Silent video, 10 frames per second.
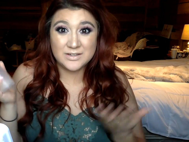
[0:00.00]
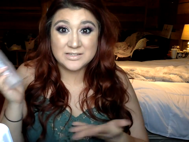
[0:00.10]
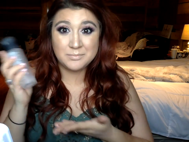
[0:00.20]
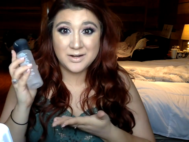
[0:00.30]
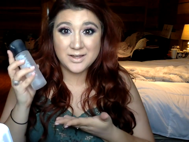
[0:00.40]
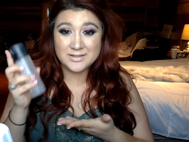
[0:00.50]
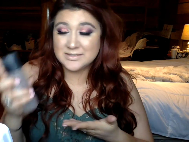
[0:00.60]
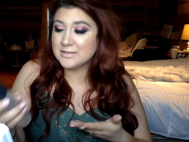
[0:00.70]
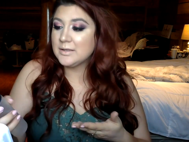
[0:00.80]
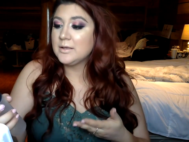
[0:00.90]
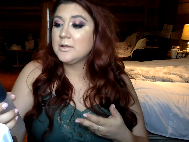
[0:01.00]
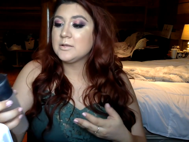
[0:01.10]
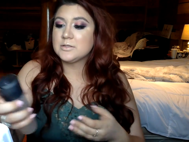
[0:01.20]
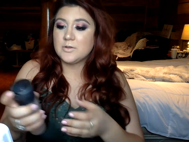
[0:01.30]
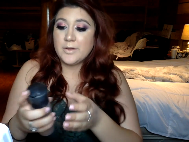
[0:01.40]
Fix Plus
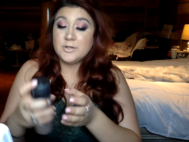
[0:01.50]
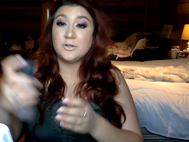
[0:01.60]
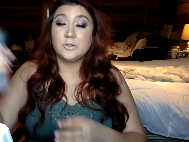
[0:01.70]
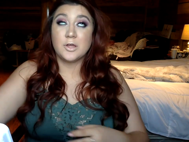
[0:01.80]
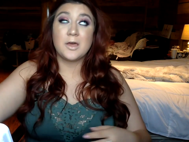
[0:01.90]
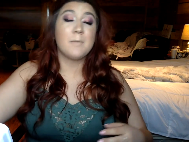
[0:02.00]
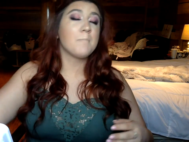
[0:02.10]
so I don't look